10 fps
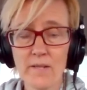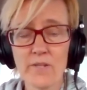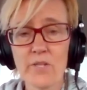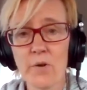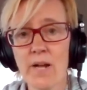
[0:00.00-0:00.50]

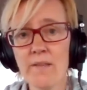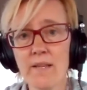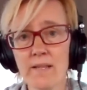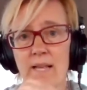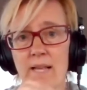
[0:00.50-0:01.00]
So I
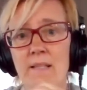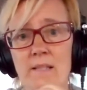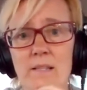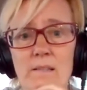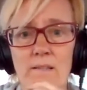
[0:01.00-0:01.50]
think
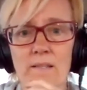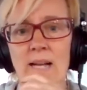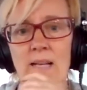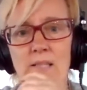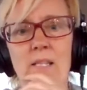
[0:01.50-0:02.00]
that's
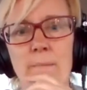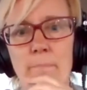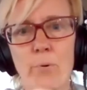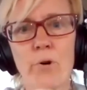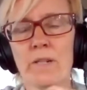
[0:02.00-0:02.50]

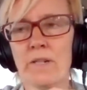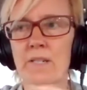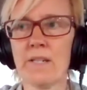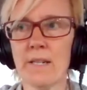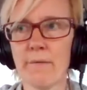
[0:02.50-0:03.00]
important
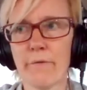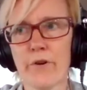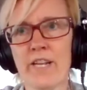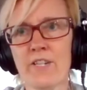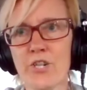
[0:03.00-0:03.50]
to
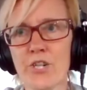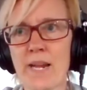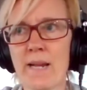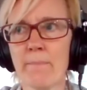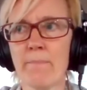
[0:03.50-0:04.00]

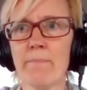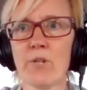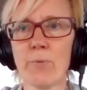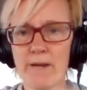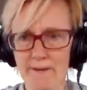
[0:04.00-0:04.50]
differentiate
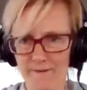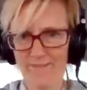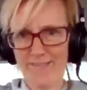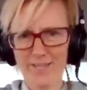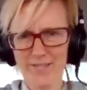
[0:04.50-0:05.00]
between
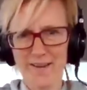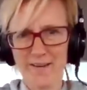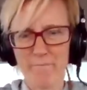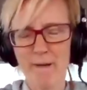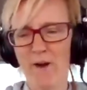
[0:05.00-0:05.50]
this
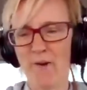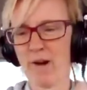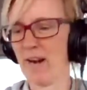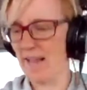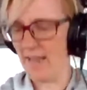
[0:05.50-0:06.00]
kind of
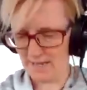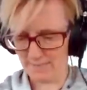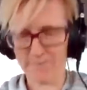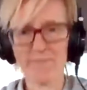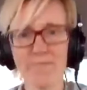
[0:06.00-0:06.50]
power
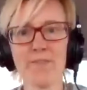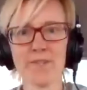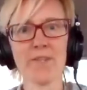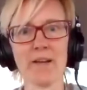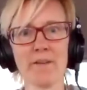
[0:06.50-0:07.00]
and
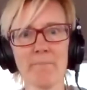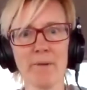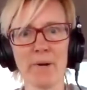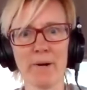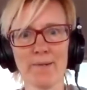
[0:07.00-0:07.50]
this kind of
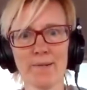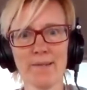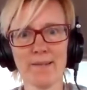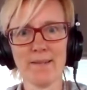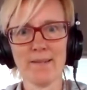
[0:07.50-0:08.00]
power.
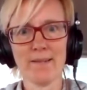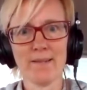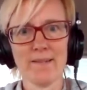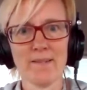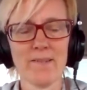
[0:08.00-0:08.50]

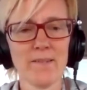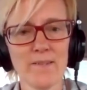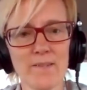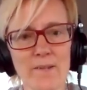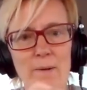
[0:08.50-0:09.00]

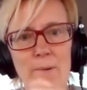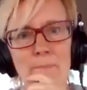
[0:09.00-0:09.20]
So,